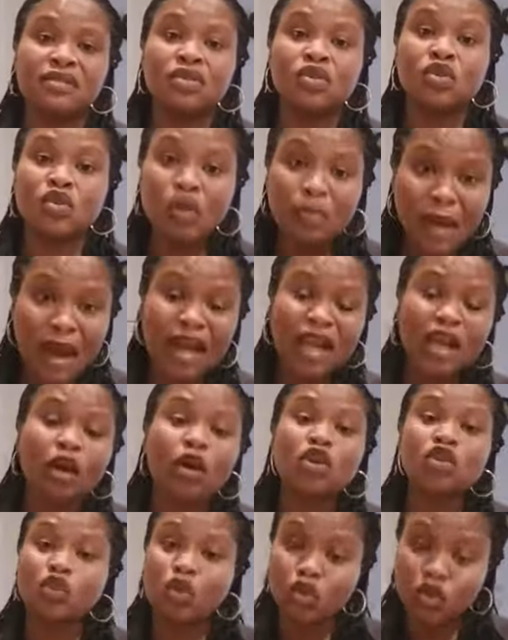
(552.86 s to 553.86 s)
somebody
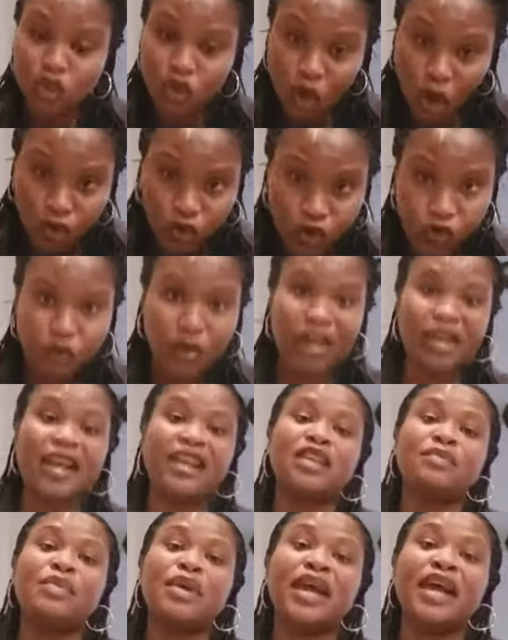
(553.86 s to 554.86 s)
else consider you an
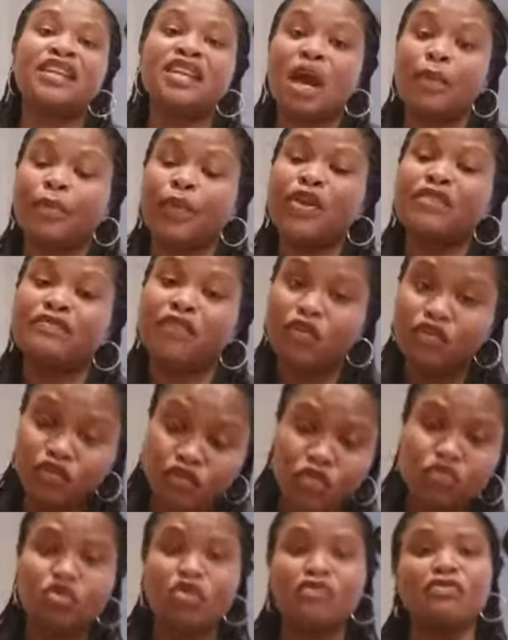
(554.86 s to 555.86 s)
enemy and they are praying for
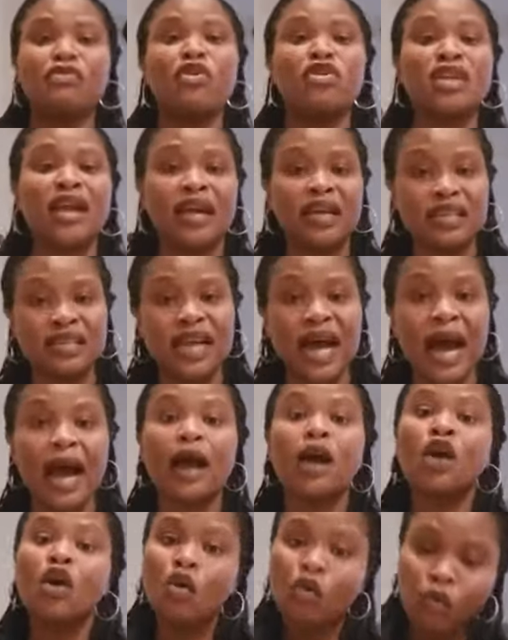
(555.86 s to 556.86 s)
you to fall down and
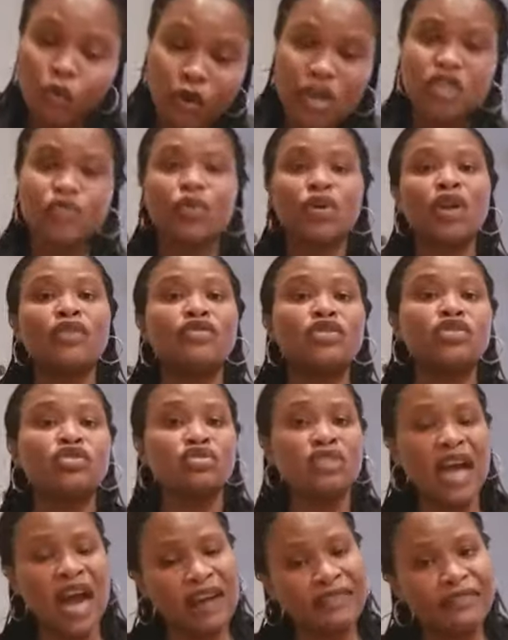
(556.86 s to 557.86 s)
die? Which one of you
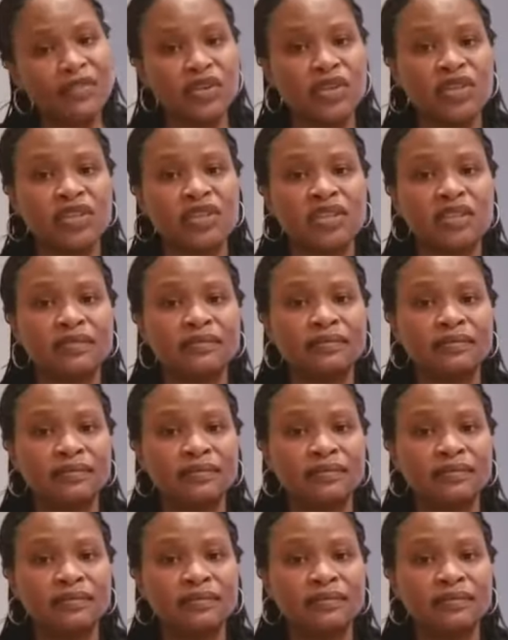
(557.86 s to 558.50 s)
should die first?